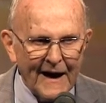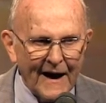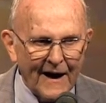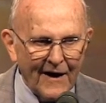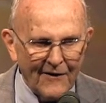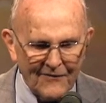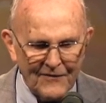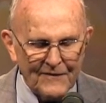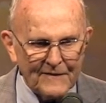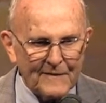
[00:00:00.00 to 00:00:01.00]

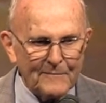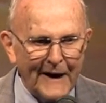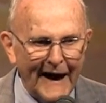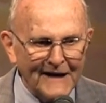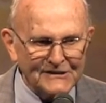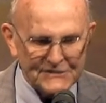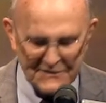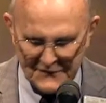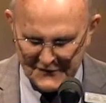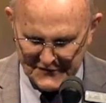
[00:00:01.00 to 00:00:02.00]
of
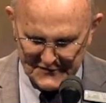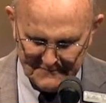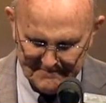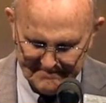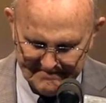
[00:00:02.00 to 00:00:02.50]
passions.